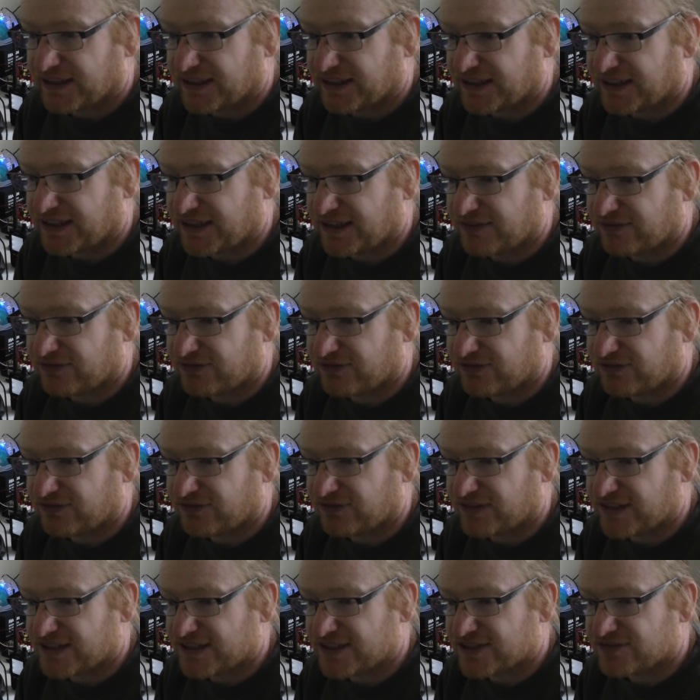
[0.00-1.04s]
if
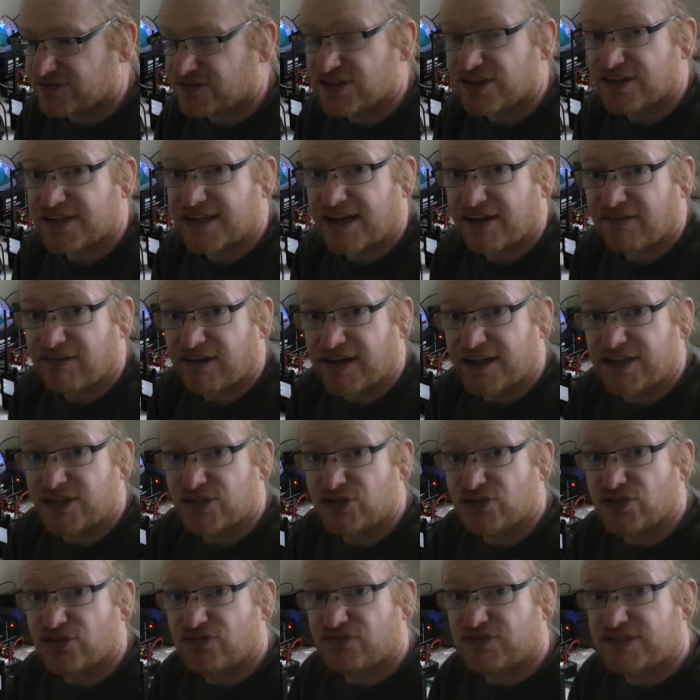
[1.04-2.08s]
things have turned out right, you
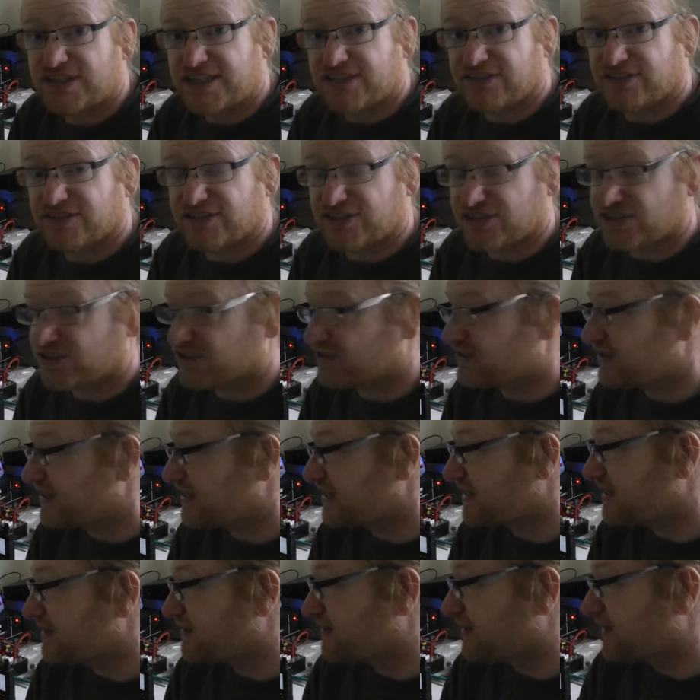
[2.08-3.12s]
should have seen on the screen